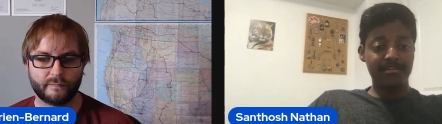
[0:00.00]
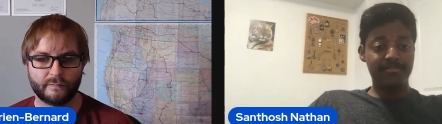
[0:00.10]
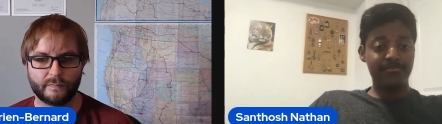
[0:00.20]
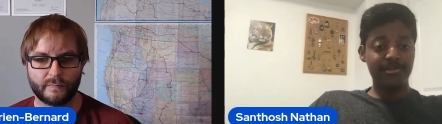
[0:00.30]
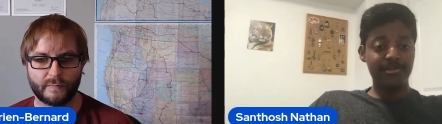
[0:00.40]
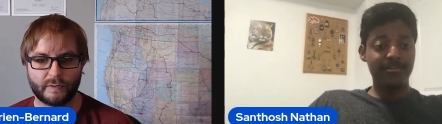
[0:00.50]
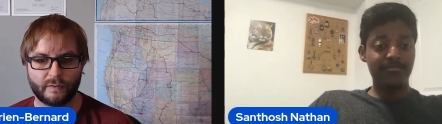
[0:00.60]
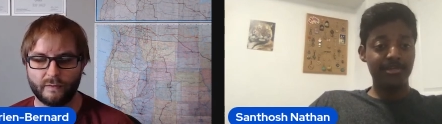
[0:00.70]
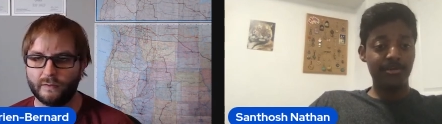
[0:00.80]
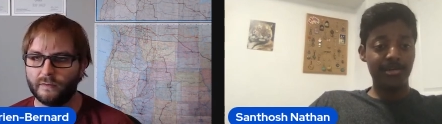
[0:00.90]
Speaker 1: I guess if we,
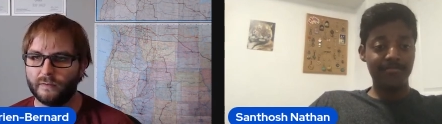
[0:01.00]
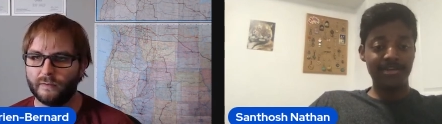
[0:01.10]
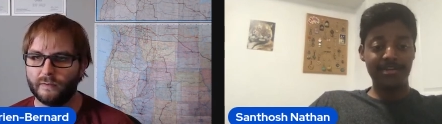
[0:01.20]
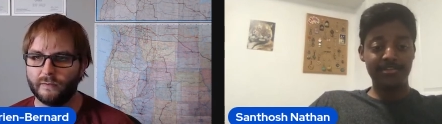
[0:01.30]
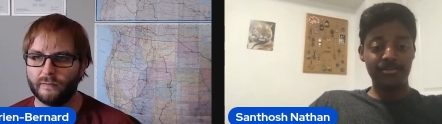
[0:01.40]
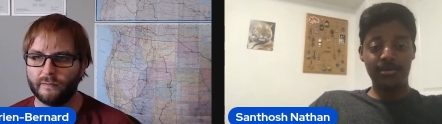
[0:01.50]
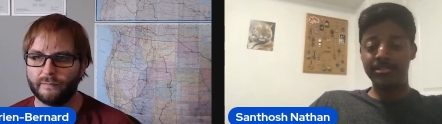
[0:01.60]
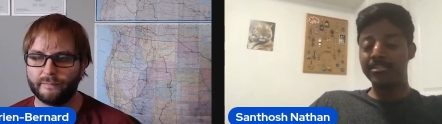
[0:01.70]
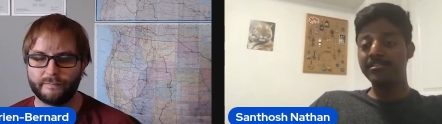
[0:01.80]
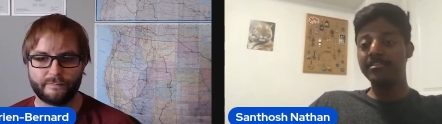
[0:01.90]
we don't have any other
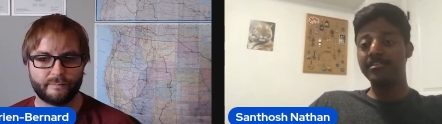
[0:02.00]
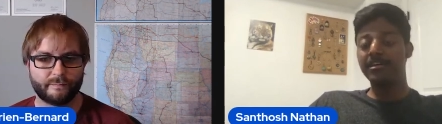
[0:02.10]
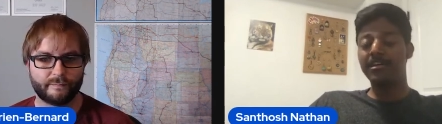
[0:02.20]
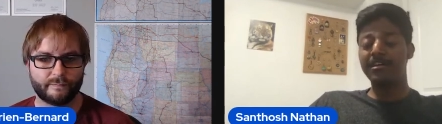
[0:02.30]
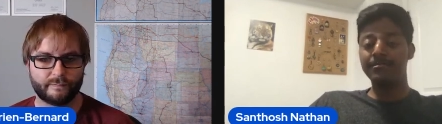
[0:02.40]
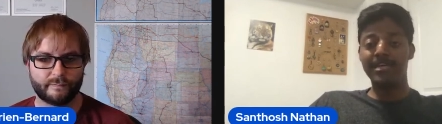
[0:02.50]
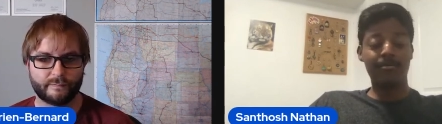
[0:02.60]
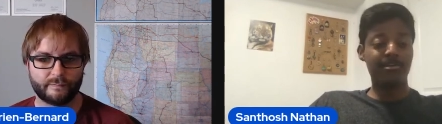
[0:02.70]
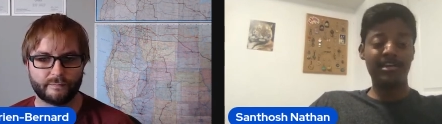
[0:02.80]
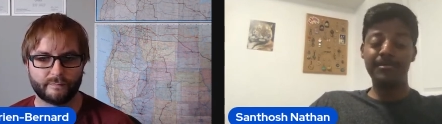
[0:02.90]
questions, uh, yeah,
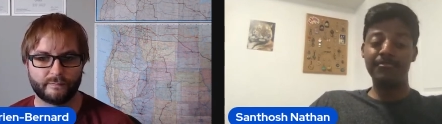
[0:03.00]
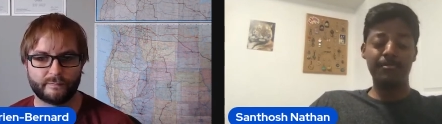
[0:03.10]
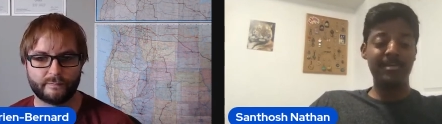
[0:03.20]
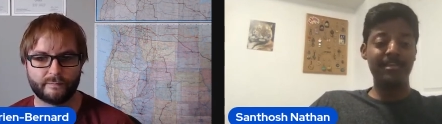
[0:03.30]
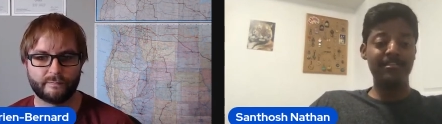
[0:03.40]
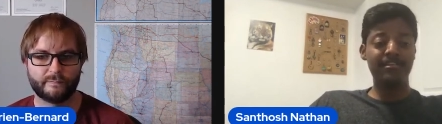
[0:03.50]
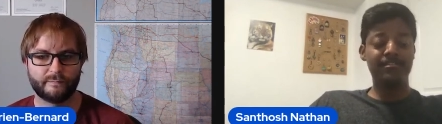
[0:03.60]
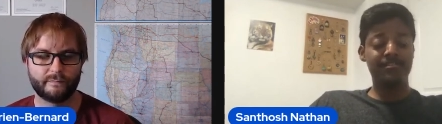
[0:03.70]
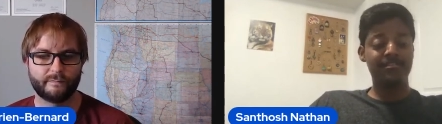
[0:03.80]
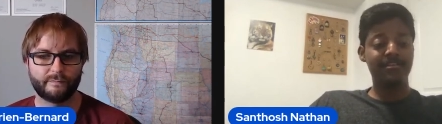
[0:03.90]
we're going to be repeating
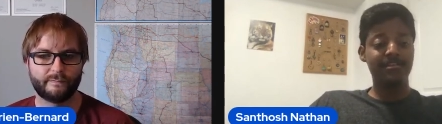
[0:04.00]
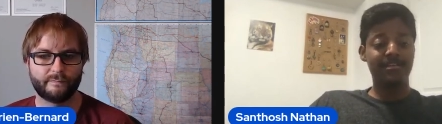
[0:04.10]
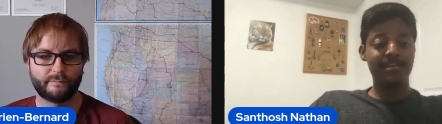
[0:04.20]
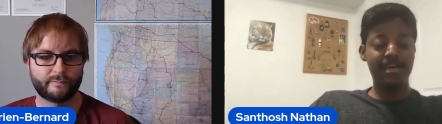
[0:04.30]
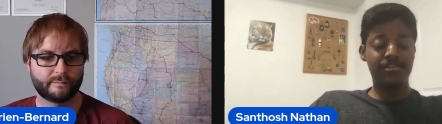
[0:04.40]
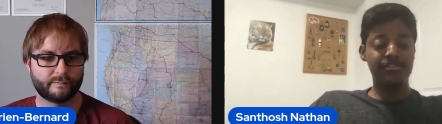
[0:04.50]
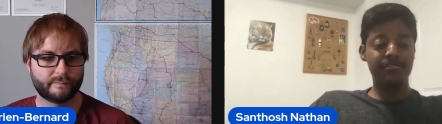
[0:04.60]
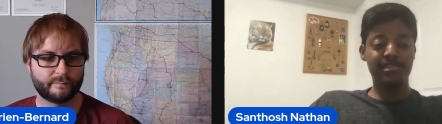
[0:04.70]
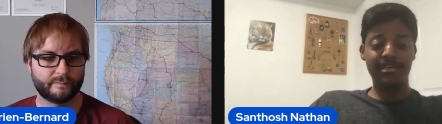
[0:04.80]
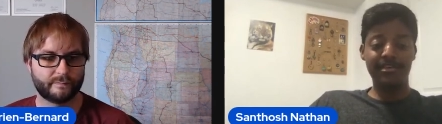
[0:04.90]
this next
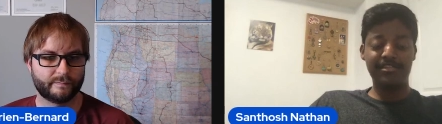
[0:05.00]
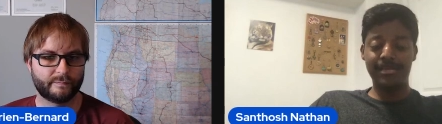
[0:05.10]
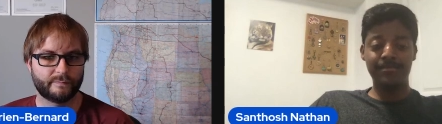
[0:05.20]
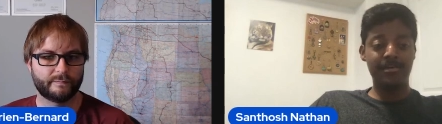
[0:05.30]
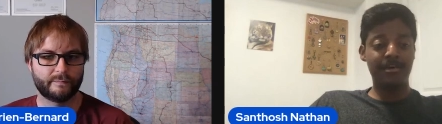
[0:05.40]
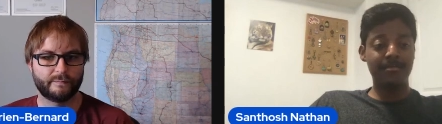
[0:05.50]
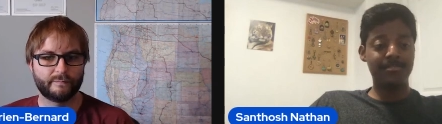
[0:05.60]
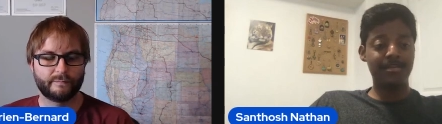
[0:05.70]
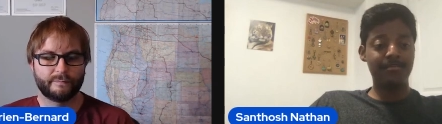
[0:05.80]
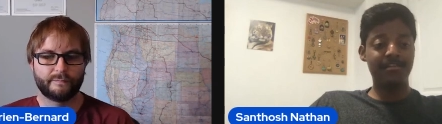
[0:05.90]
Tuesday, same time,
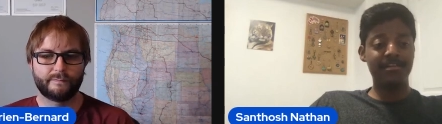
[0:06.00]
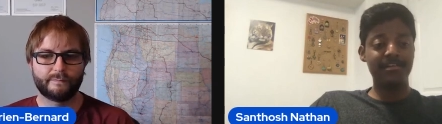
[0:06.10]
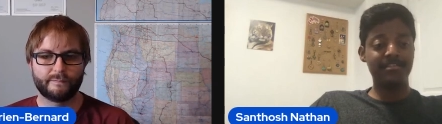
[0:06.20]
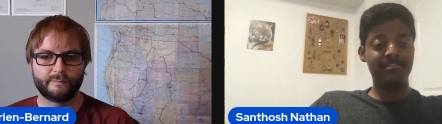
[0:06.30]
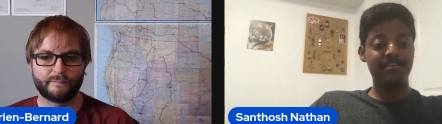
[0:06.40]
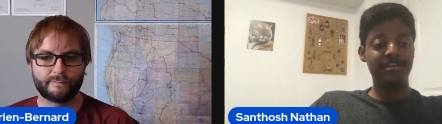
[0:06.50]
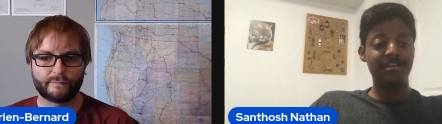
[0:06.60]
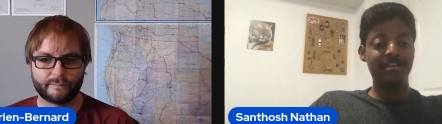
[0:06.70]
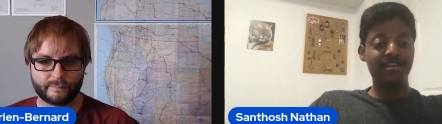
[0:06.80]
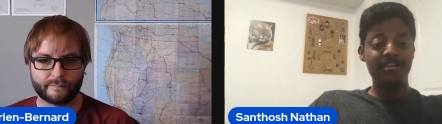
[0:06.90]
same place.
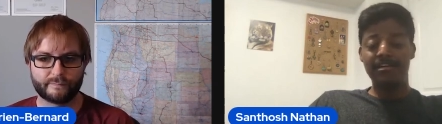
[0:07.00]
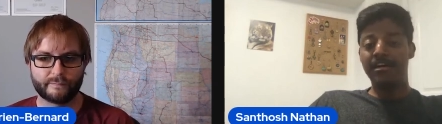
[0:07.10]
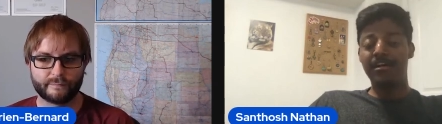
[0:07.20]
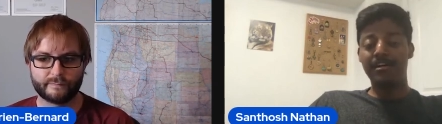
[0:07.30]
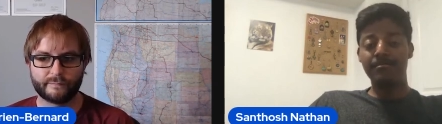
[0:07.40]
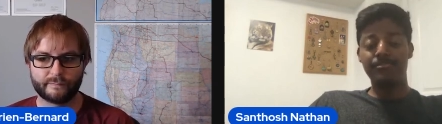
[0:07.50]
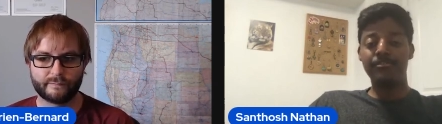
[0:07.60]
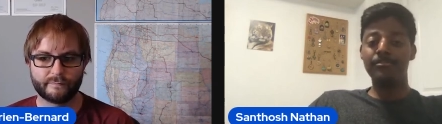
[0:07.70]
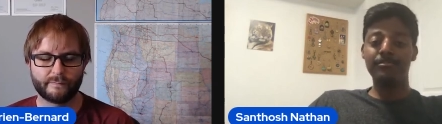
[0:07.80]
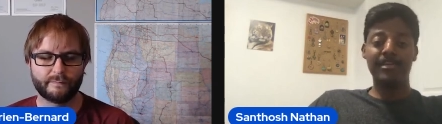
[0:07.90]
Um,
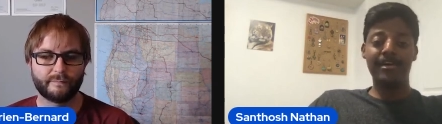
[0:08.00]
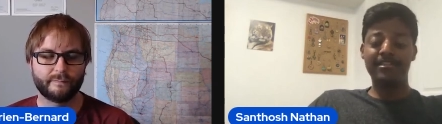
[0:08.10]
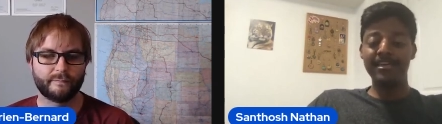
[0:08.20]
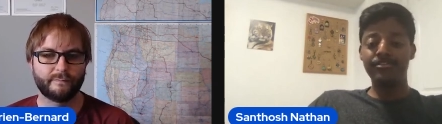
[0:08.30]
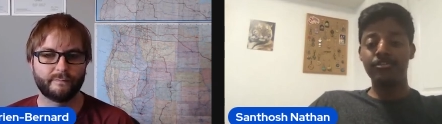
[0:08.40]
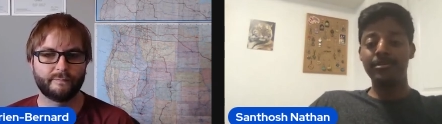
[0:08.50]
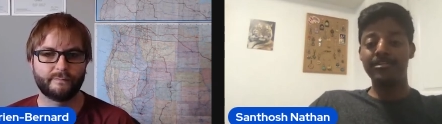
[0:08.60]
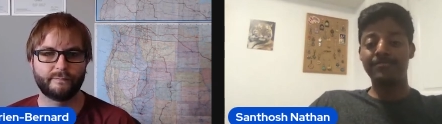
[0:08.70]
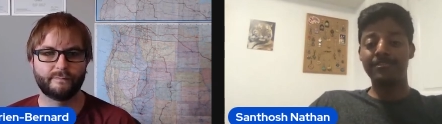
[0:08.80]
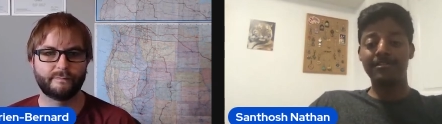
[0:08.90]
so yeah, thanks so much
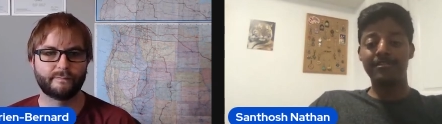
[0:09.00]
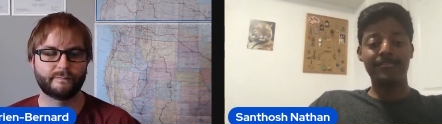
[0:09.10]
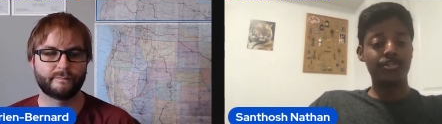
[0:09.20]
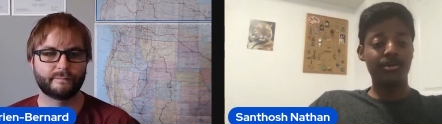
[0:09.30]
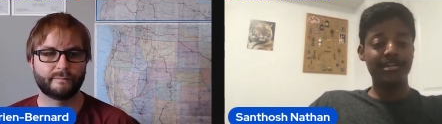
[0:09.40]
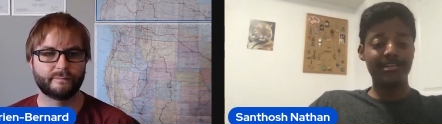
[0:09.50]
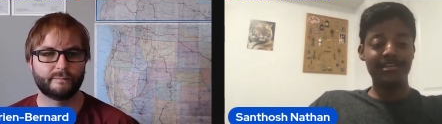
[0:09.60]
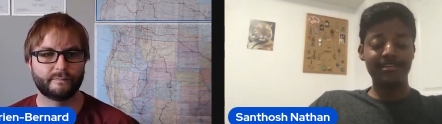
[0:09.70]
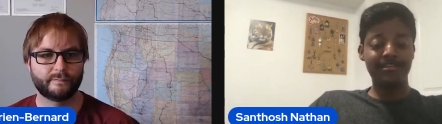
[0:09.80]
for for joining